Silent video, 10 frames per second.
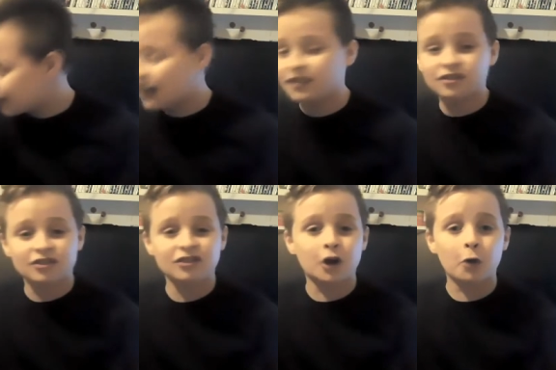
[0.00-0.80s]
days
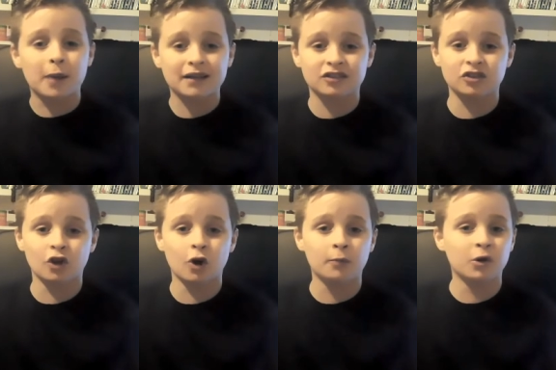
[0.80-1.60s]
just go back to
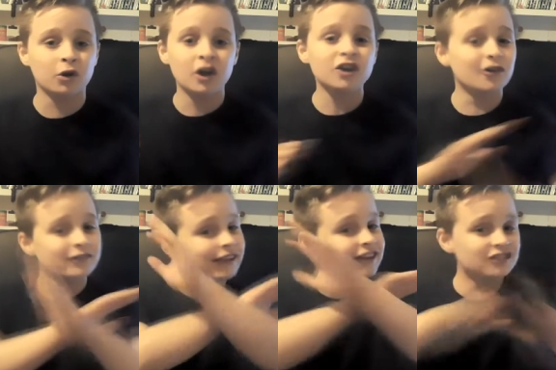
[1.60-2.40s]
normal. Your
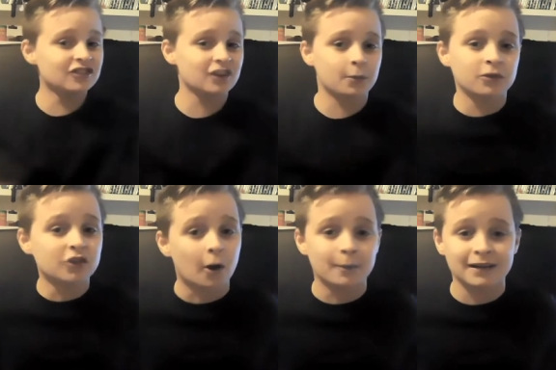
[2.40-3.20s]
relationship has
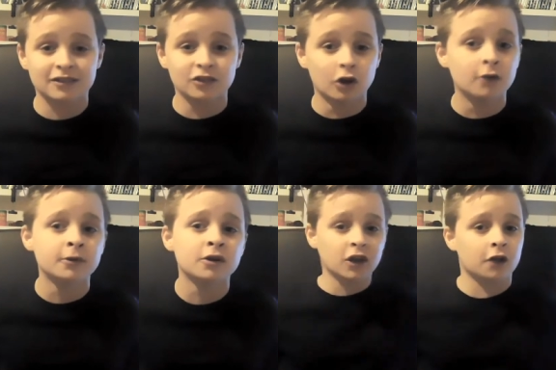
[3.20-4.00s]
gone back to
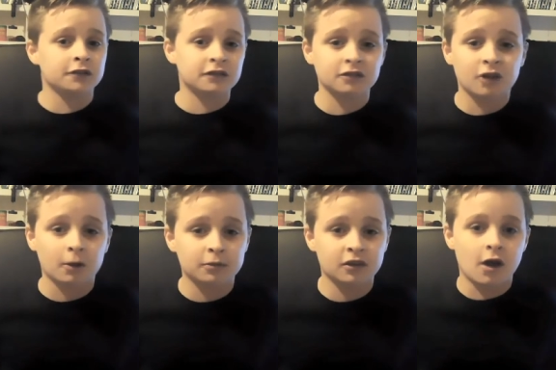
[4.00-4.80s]
normal. Girls have
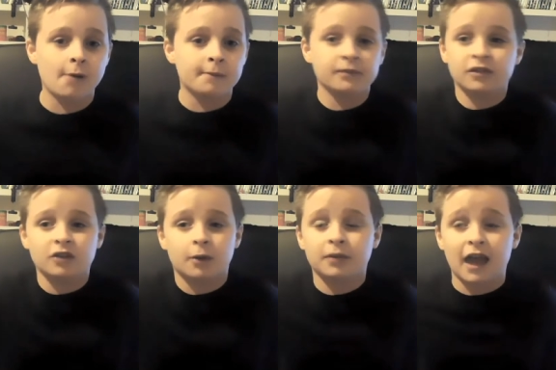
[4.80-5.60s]
stopped um,
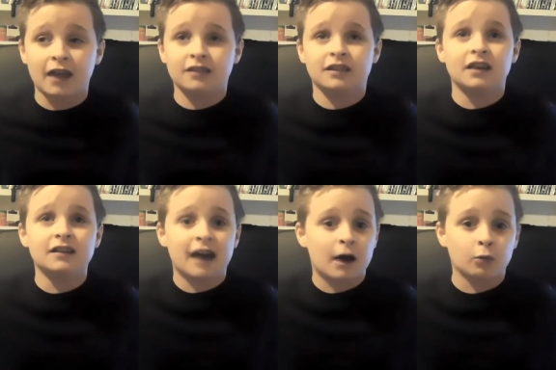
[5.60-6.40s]
stopped get,
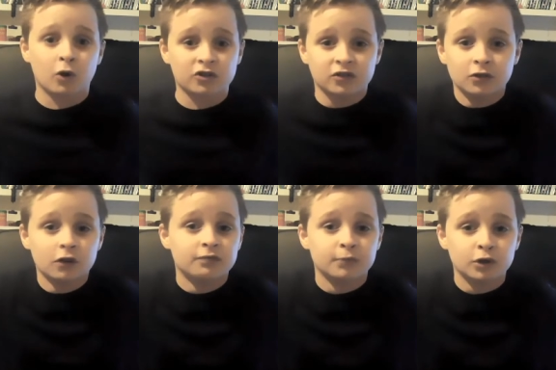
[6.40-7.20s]
sitting down watching
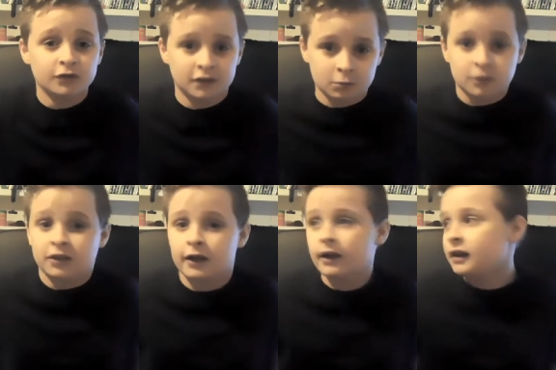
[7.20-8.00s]
love movies with
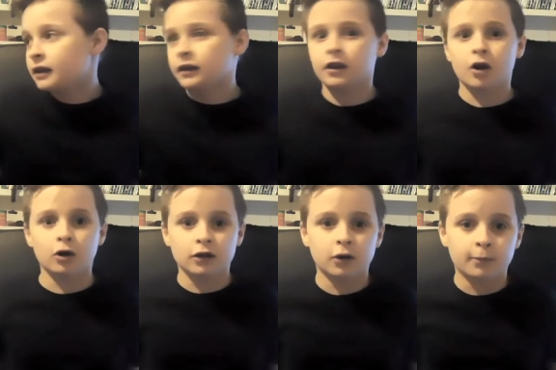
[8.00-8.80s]
the, you
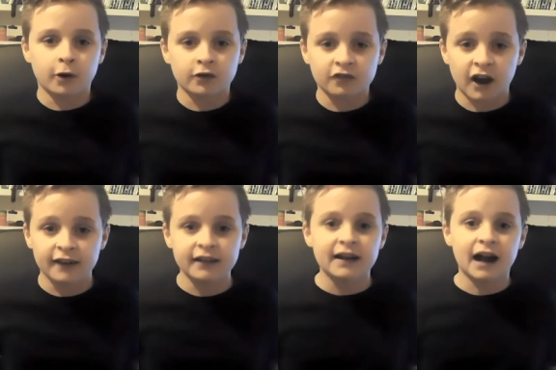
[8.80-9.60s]
know, little
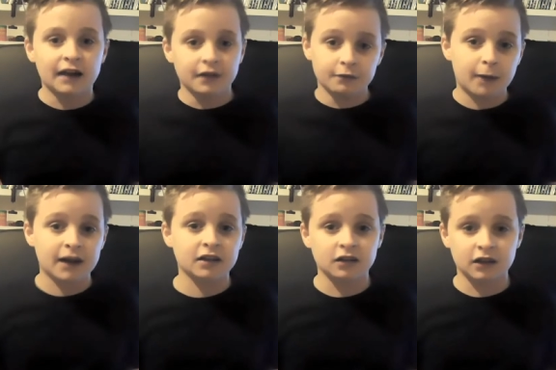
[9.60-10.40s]
boyfriend, and they're
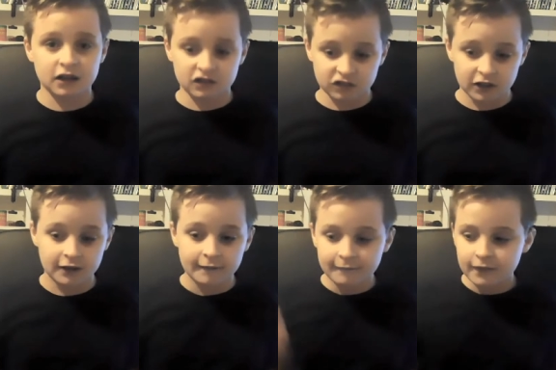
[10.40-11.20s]
back in the kitchen.
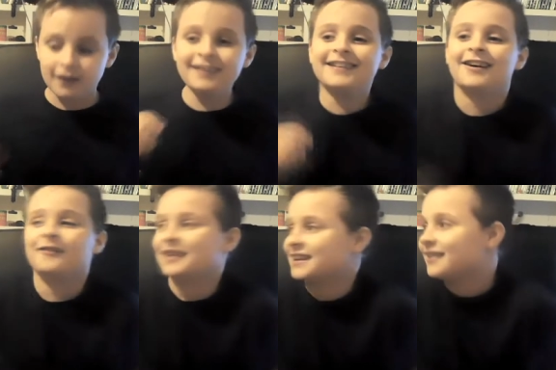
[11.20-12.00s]

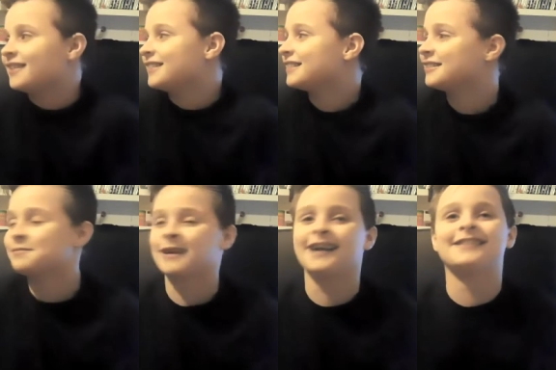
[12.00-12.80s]
Oh my god, this is
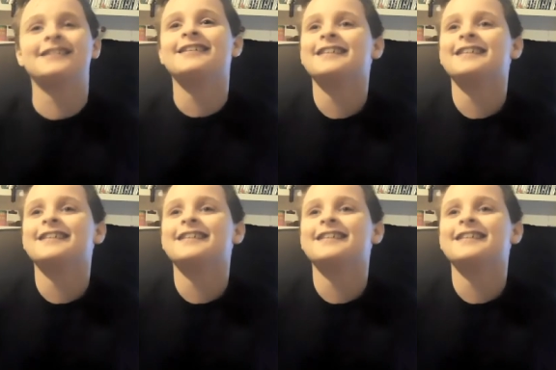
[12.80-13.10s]
bad.